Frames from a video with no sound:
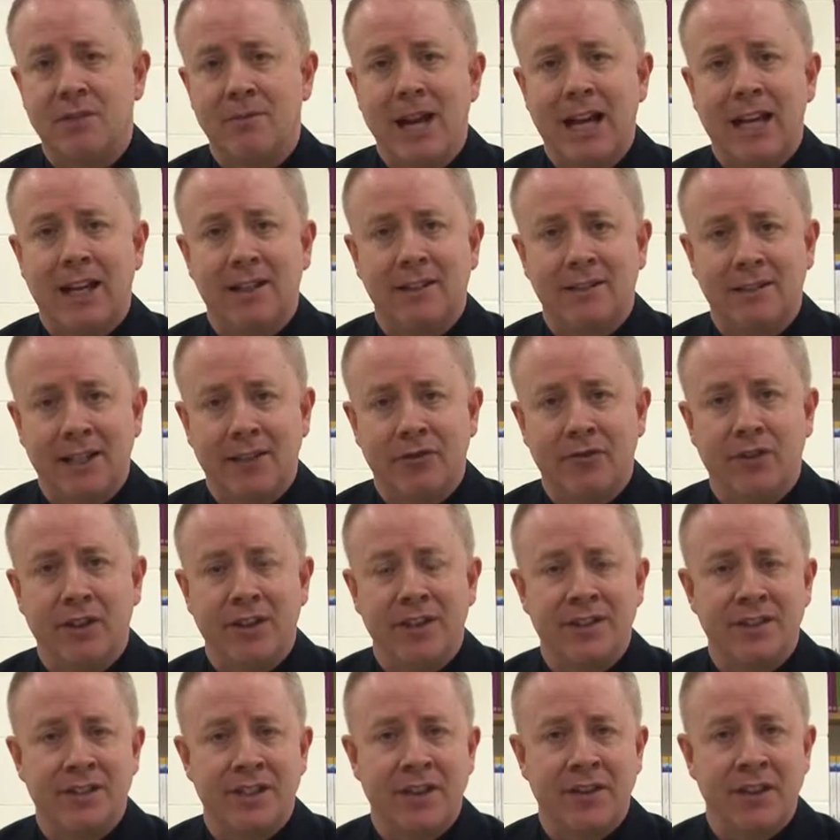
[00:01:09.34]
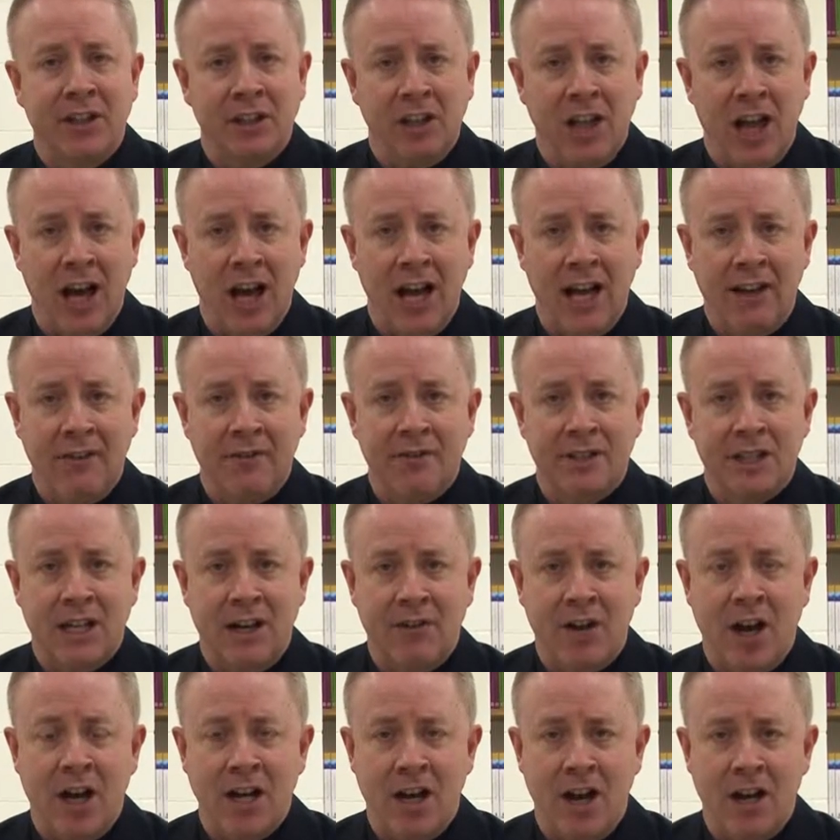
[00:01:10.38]
to make a difference in the lives
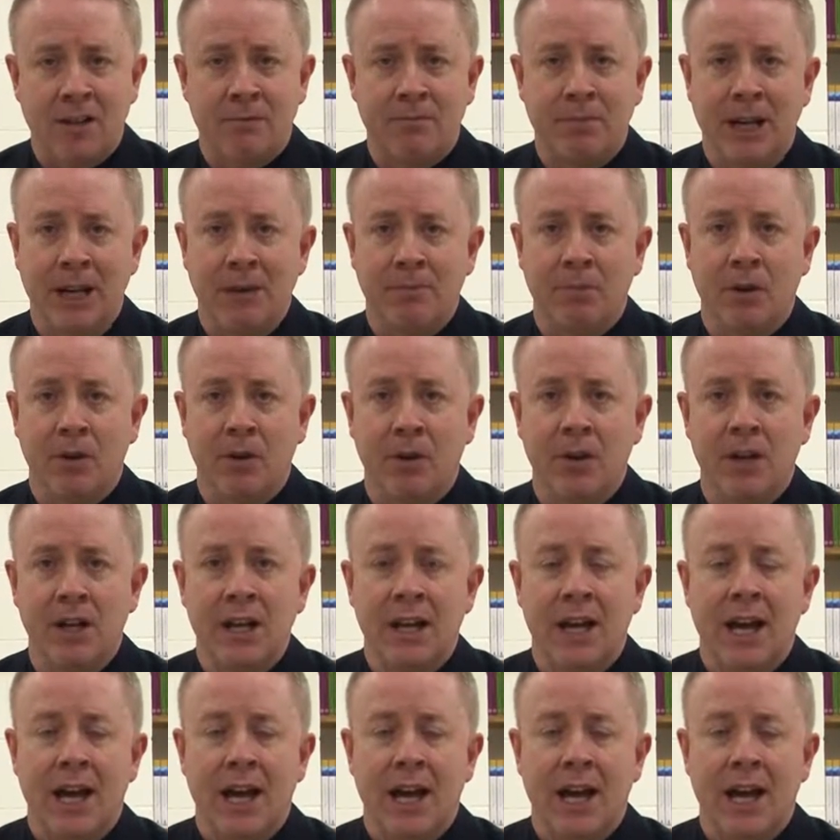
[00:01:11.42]
of our young people